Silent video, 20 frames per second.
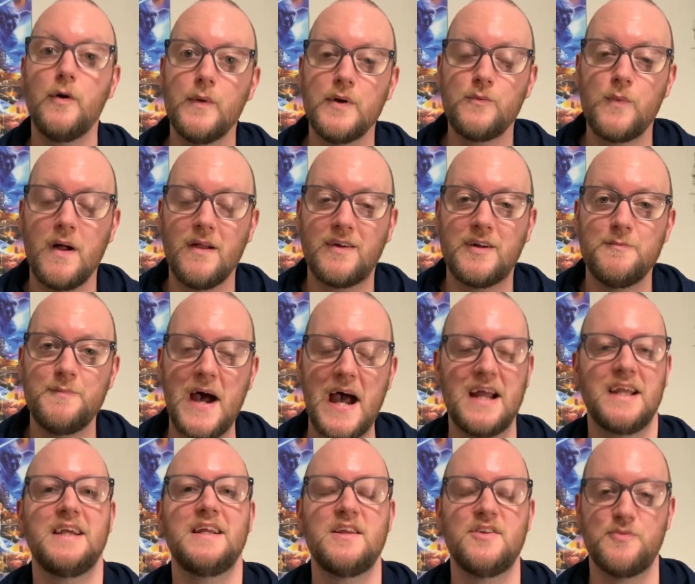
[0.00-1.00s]
and welcome
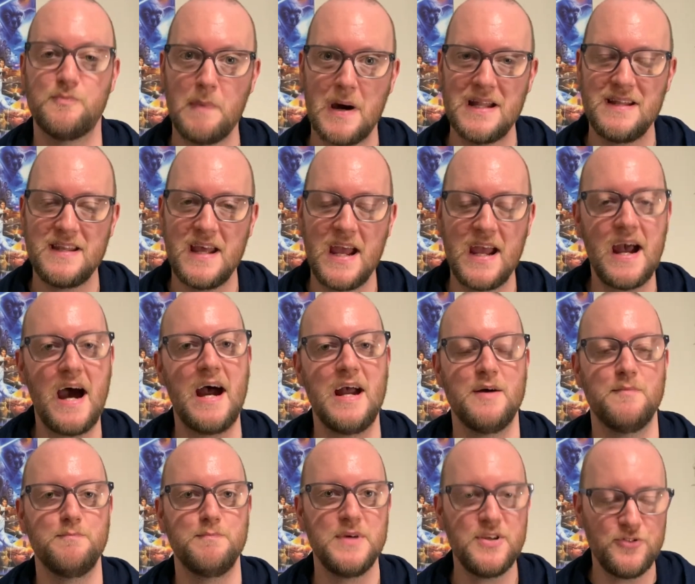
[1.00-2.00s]
back. It is Monday. I
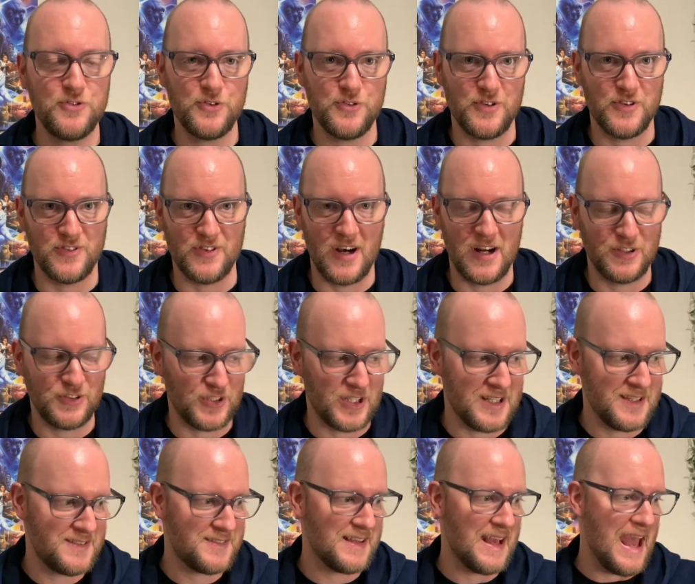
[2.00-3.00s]
am Mr.
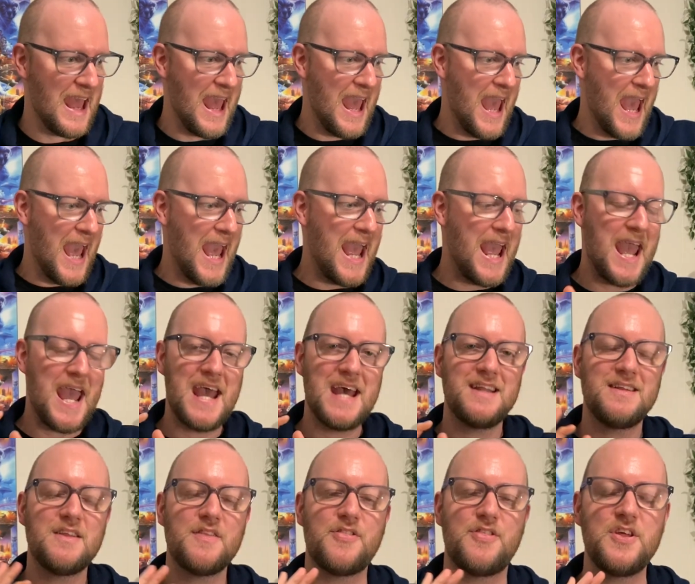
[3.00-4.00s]
Sisotris,
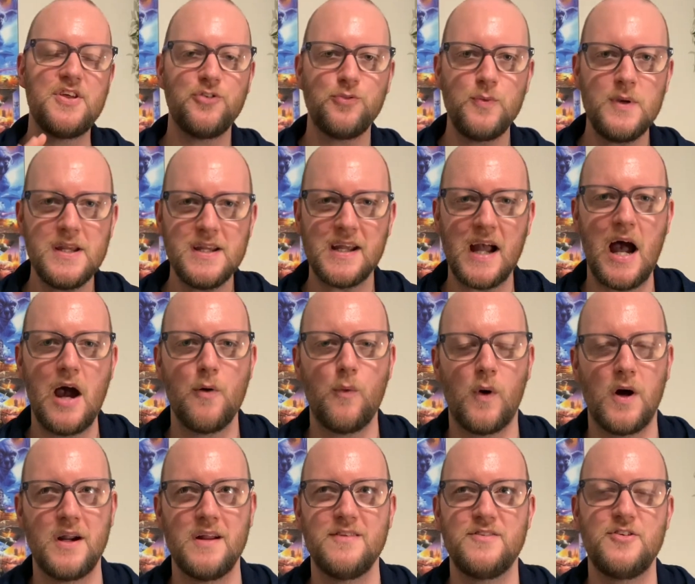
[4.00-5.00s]
and this week I
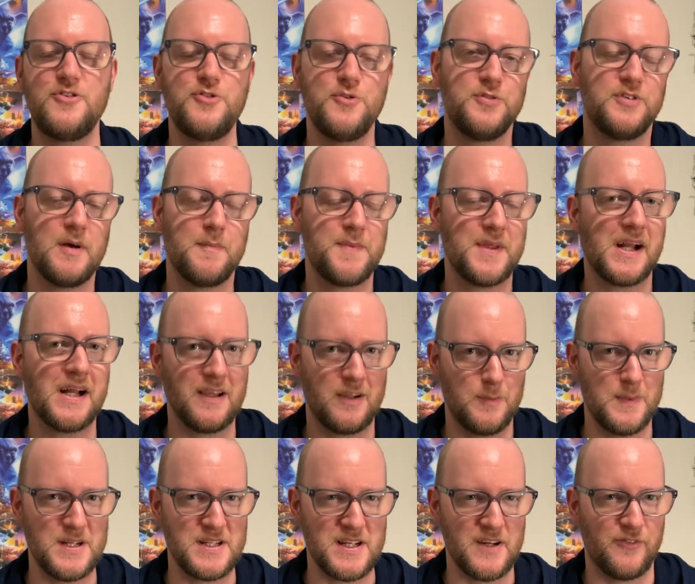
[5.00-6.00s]
wanted to do something a little
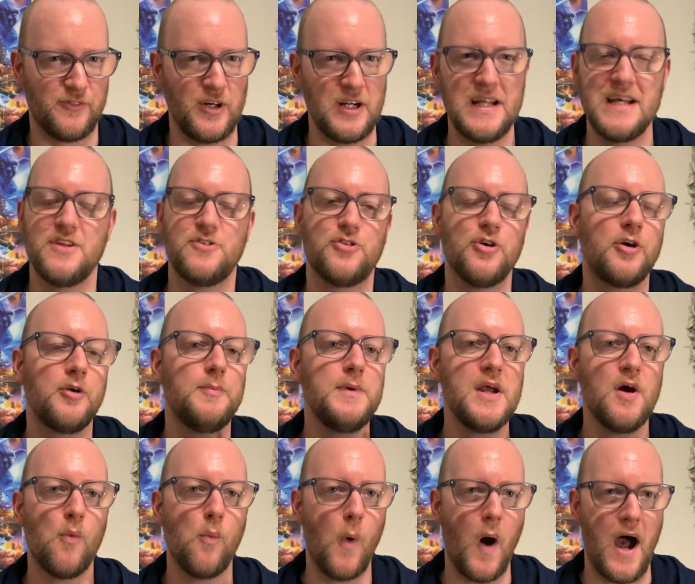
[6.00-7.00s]
bit different. It took me
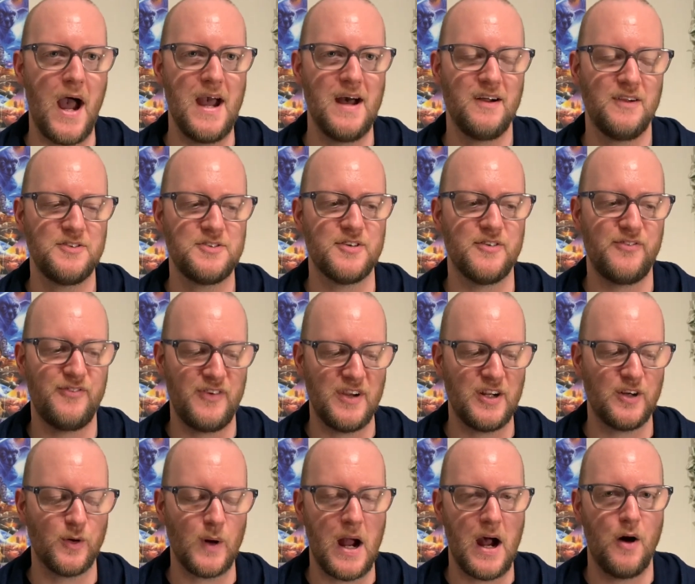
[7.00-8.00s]
a while to
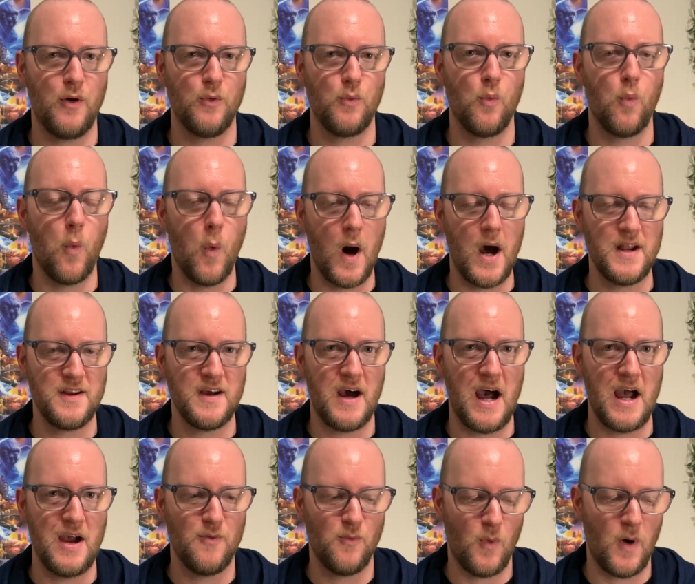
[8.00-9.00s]
figure out what
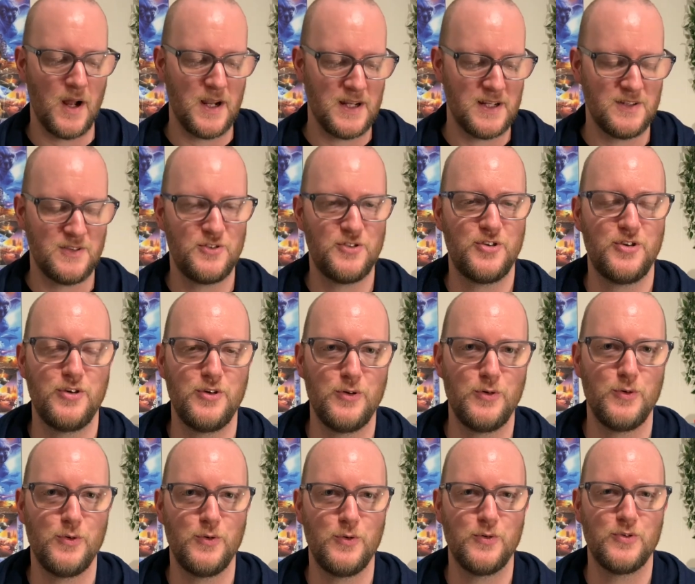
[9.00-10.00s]
I wanted
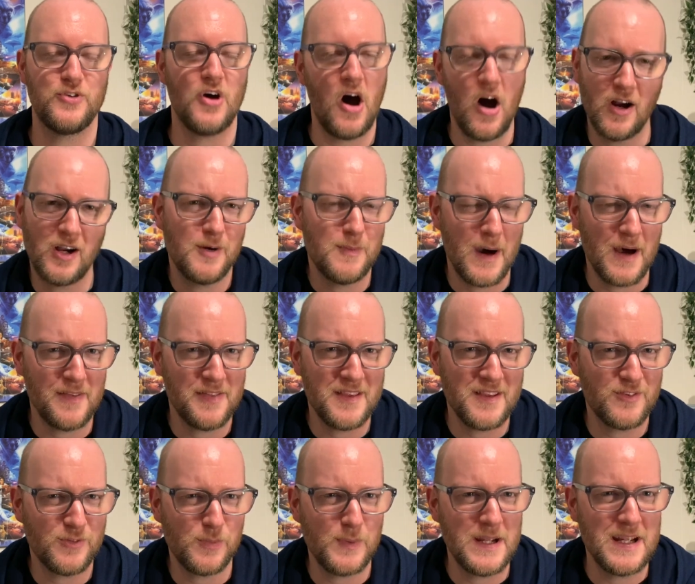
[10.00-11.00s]
to talk about
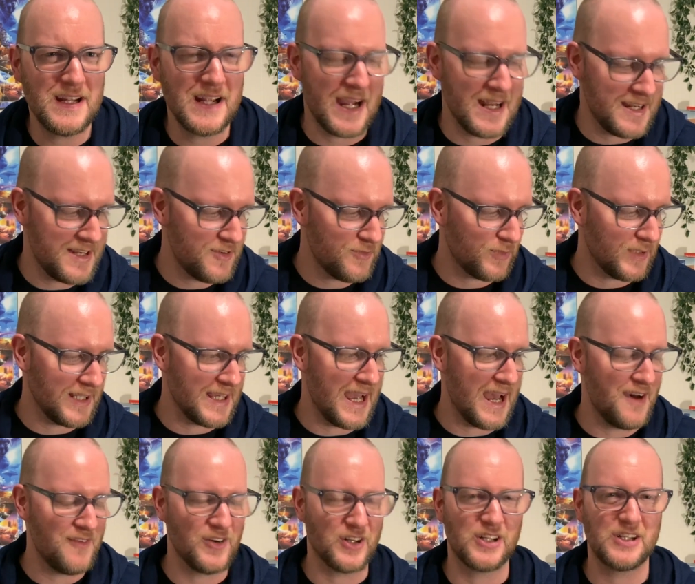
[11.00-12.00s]
this week. I didn't really
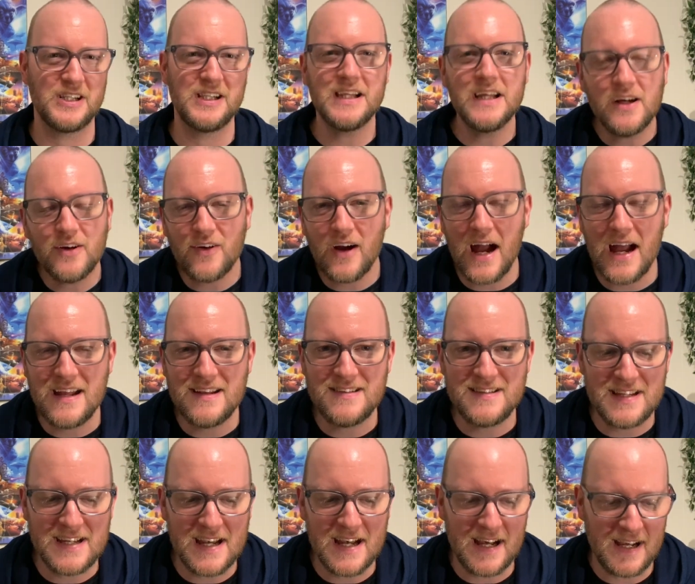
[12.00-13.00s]
have a clear
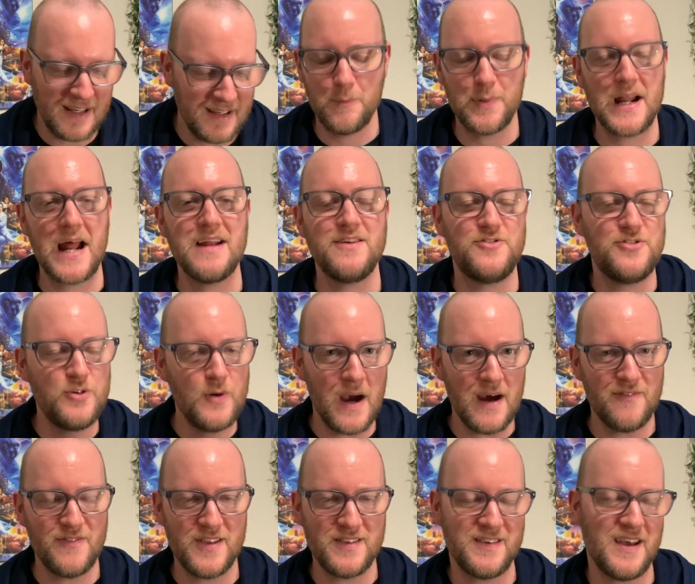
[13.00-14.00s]
idea, but I do
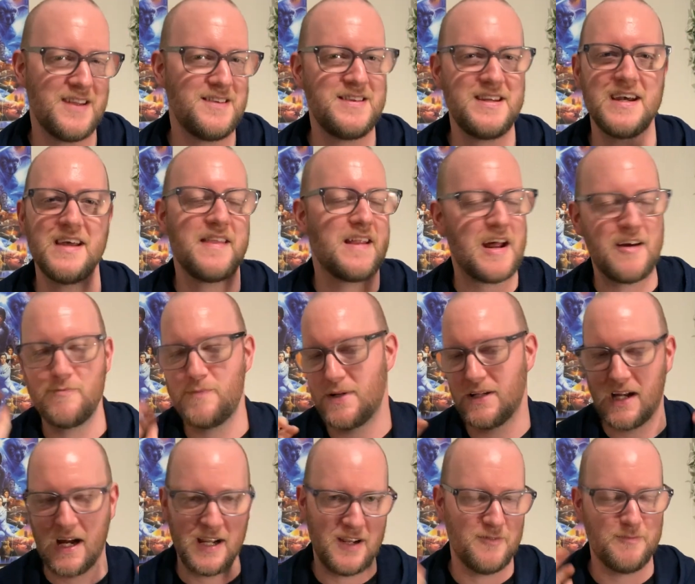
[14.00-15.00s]
have this idea that I've been
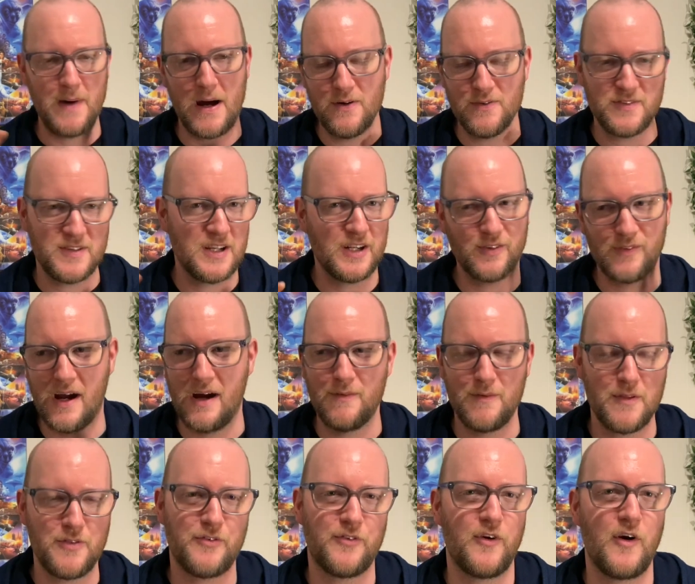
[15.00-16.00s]
kind of bouncing around
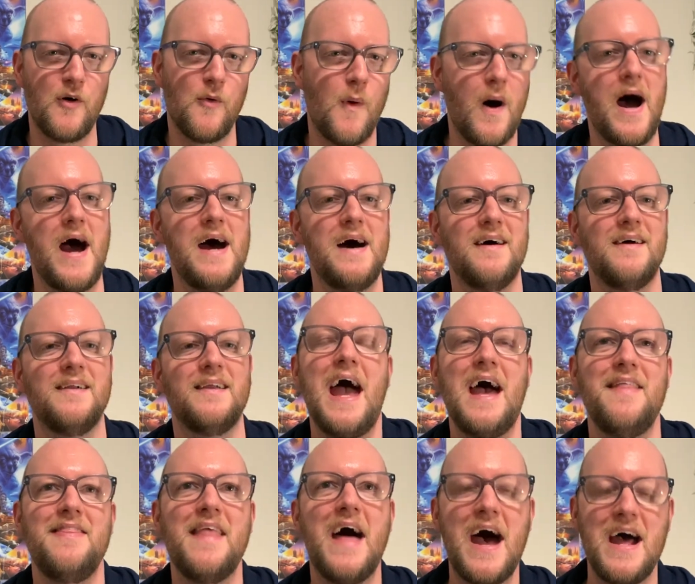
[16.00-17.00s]
with for a while,
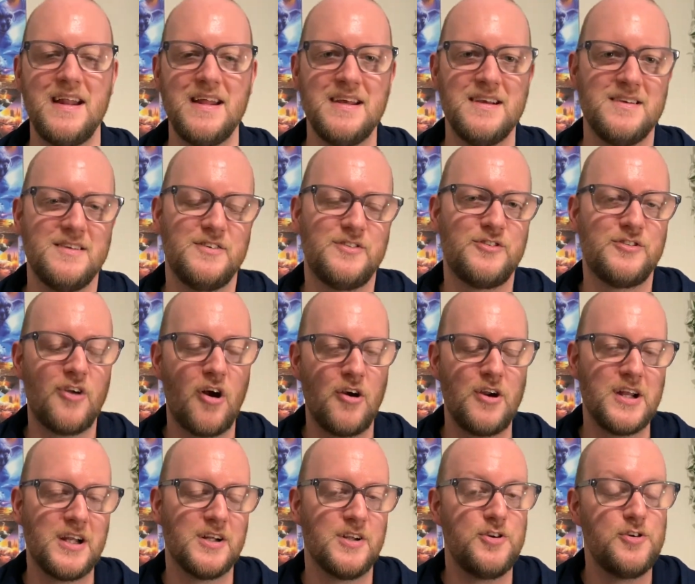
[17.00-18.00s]
and that is
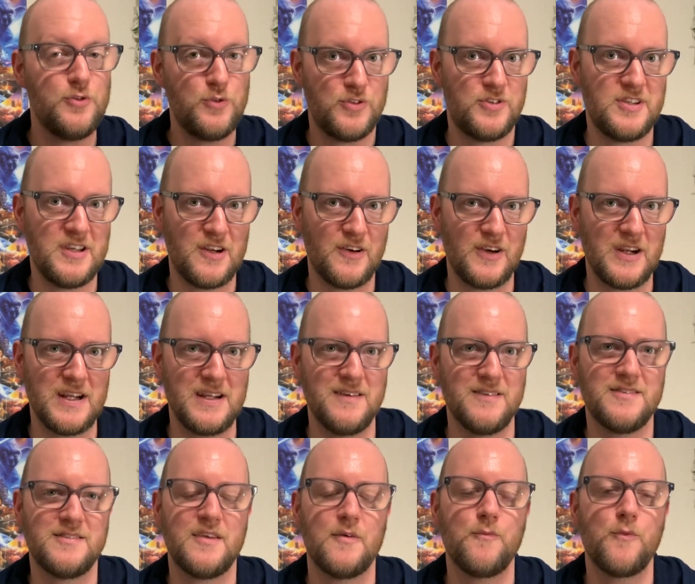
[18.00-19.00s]
starting a new
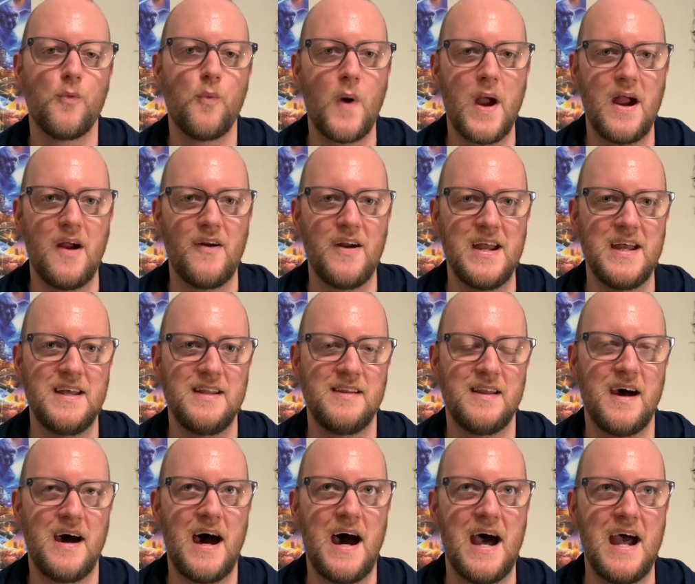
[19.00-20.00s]
series wherein
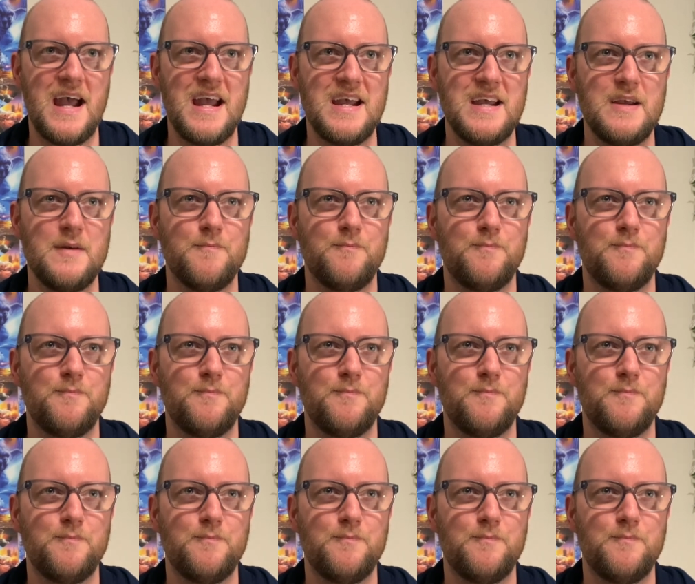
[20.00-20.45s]
I